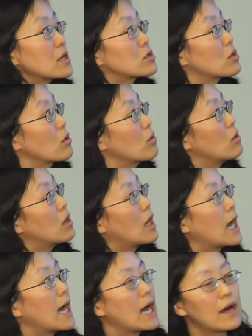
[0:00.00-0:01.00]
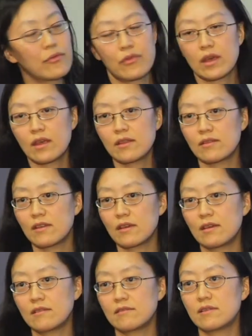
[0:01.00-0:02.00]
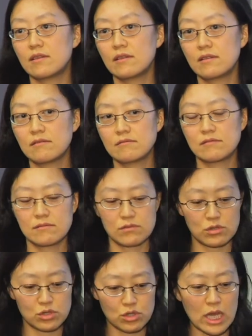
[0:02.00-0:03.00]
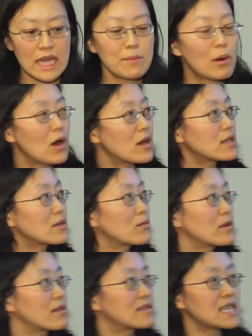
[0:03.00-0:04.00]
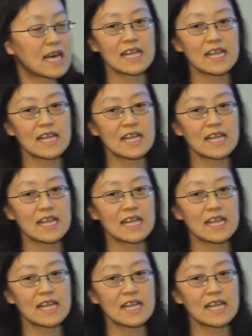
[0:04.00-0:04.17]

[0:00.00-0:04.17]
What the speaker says: So the tricky part with C.